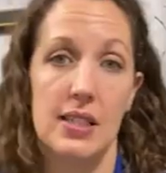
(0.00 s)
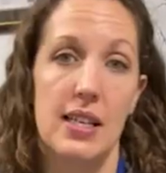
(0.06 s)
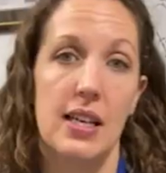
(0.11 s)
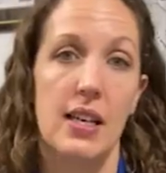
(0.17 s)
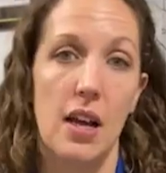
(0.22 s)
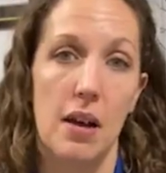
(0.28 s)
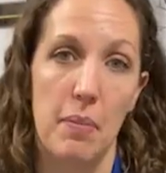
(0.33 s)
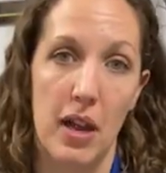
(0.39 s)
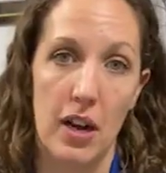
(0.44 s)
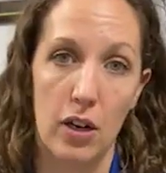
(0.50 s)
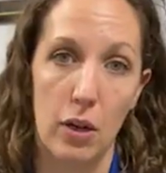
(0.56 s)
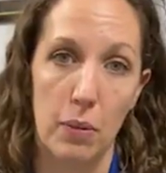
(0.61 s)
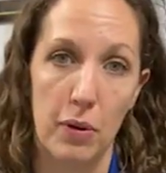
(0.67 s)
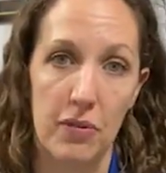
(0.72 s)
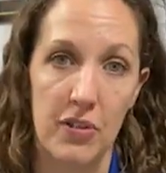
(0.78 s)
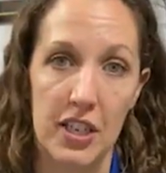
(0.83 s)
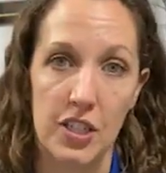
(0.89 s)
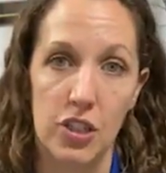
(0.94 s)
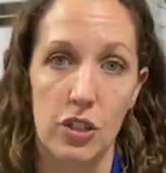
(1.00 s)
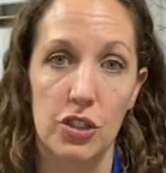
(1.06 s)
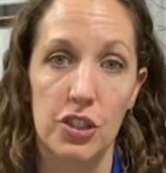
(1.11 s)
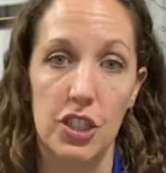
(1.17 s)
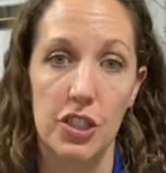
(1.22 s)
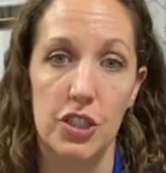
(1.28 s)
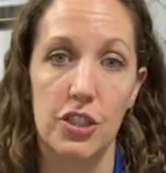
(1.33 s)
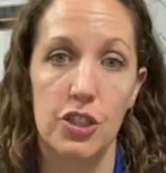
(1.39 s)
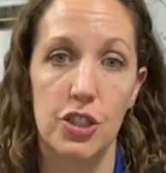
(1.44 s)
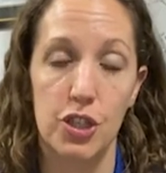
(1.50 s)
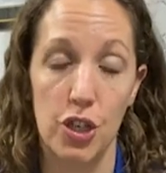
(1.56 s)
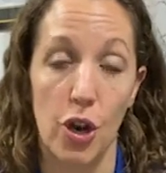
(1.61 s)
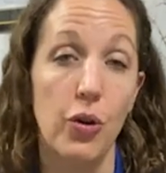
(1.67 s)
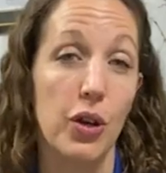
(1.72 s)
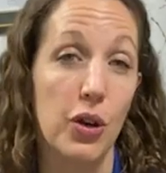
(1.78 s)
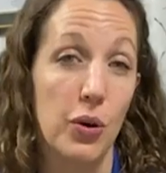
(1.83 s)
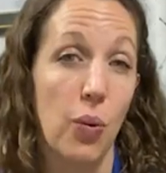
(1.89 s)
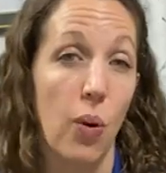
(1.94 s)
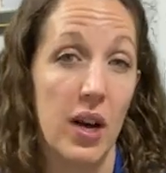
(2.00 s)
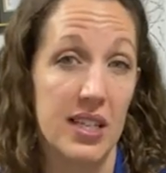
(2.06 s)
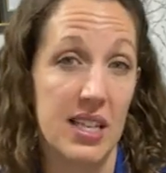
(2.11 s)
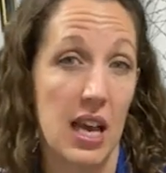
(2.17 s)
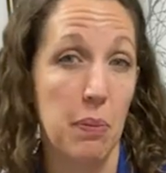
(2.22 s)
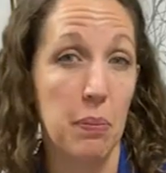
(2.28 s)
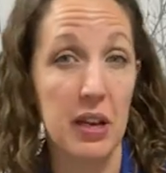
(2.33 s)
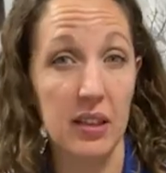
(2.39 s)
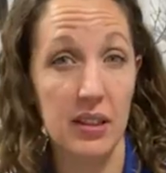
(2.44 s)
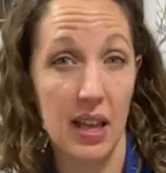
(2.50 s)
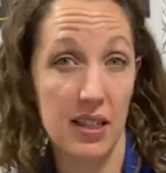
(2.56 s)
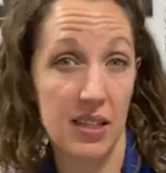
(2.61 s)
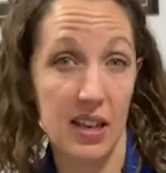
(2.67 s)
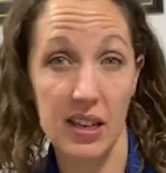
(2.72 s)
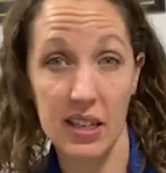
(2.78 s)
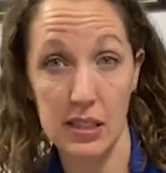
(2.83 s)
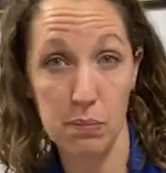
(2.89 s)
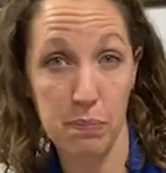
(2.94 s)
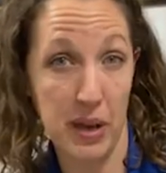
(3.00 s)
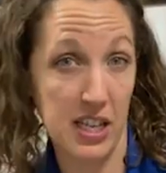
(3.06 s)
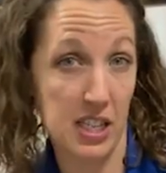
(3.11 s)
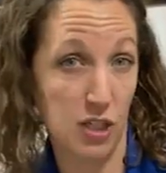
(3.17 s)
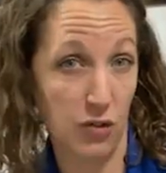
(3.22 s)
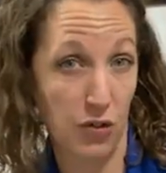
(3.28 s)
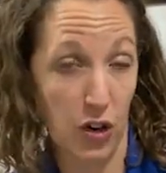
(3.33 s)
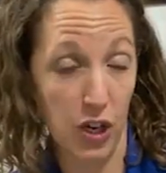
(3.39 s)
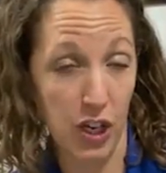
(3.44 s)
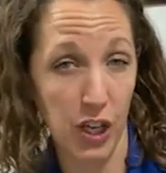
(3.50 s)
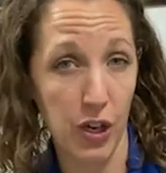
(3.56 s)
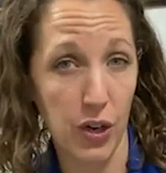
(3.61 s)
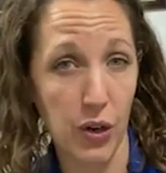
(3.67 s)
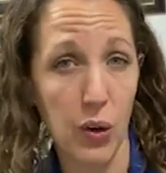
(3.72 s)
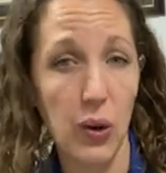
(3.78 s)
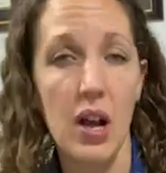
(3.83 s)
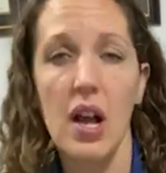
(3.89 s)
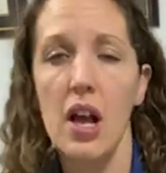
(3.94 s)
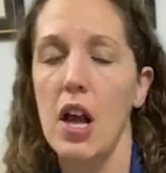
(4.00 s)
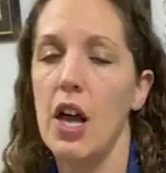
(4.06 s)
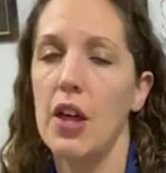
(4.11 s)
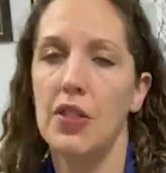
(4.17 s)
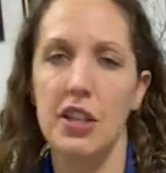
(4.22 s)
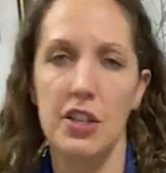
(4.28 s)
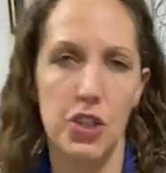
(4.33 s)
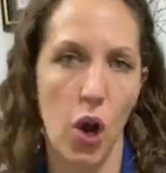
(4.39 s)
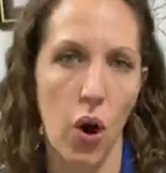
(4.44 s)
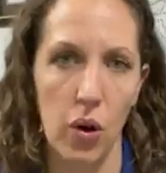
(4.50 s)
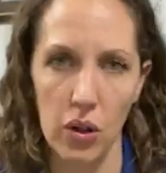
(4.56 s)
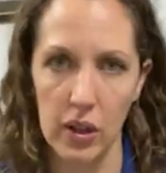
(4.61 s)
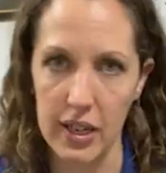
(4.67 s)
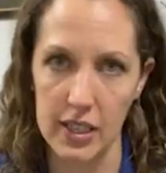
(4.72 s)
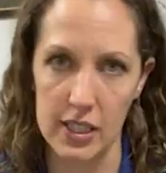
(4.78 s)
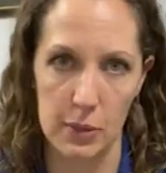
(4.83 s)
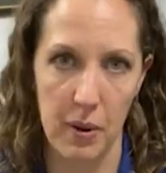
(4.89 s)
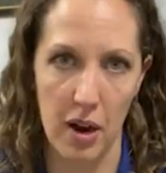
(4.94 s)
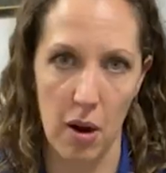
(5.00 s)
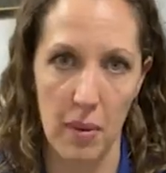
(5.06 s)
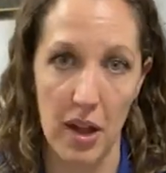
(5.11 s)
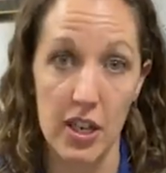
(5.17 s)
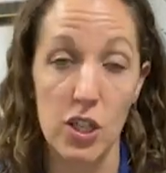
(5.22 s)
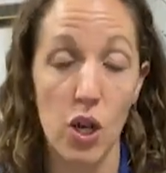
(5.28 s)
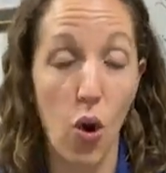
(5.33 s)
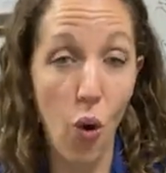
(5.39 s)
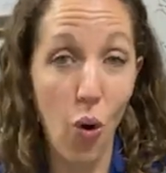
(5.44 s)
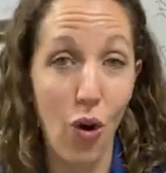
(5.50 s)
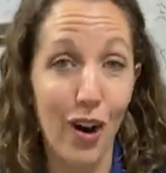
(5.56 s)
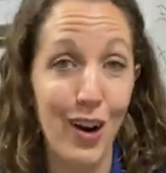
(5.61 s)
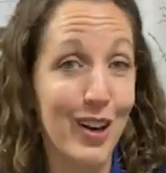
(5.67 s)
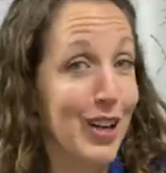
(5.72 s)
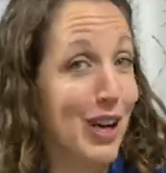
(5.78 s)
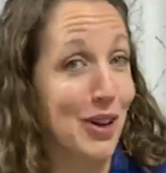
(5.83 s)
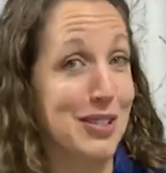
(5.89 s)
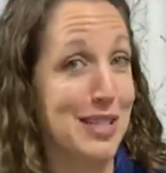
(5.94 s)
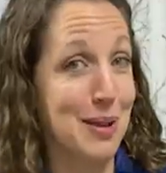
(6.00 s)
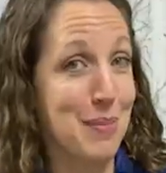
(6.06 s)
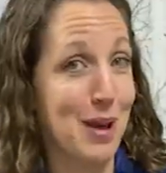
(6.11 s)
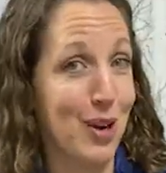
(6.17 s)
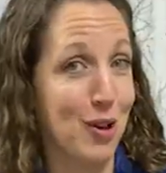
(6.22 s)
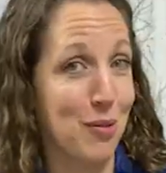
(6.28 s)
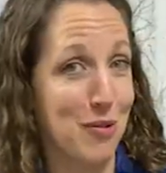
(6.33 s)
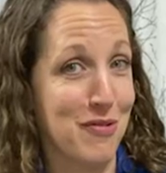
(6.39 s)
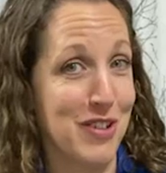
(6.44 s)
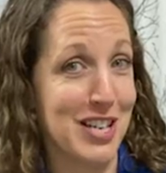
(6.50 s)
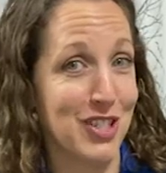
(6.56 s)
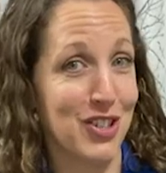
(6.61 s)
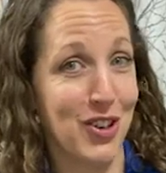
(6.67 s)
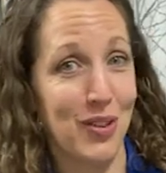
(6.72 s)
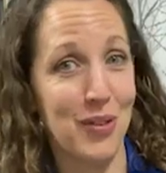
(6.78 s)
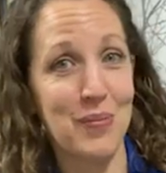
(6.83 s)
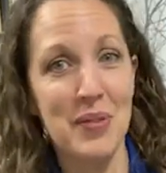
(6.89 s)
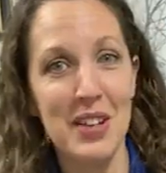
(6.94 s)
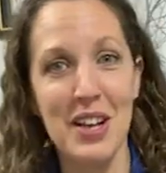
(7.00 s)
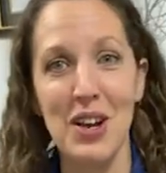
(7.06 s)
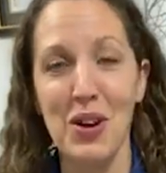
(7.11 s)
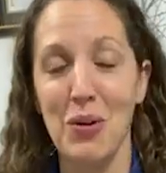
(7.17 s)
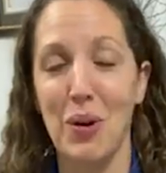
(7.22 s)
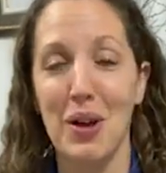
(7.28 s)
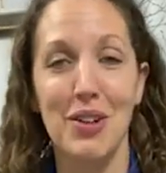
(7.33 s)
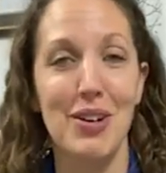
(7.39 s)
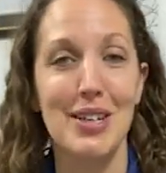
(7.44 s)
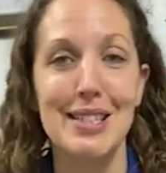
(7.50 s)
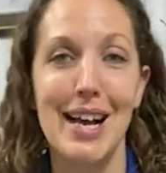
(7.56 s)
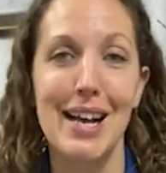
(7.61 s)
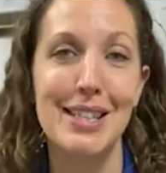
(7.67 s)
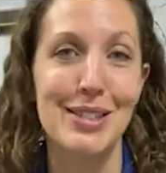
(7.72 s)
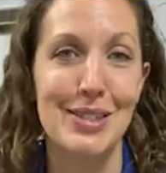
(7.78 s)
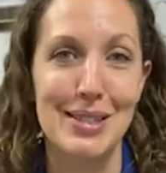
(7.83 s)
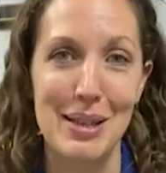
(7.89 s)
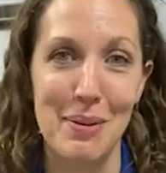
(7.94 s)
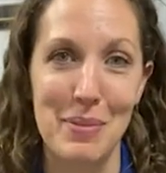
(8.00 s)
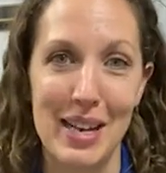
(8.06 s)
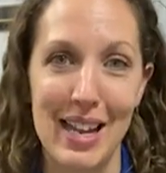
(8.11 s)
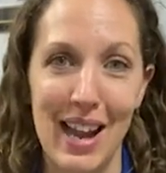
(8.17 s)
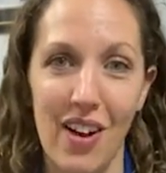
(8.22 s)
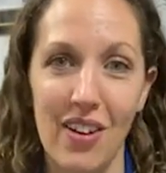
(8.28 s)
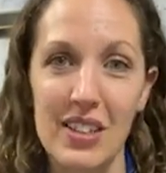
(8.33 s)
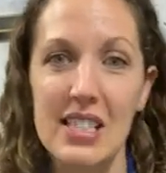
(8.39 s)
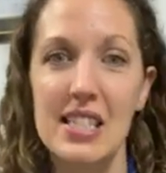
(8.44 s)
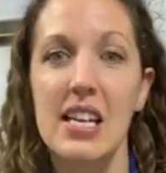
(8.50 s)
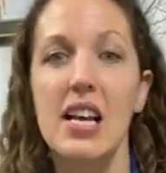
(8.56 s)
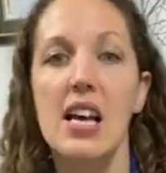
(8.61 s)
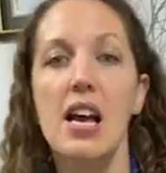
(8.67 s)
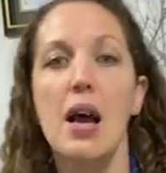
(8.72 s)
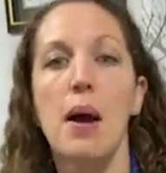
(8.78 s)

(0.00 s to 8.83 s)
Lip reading: seen a medical professional to show you what taping they think is best for you, then totally experiment or go see a medical professional, whether it's us or somebody else.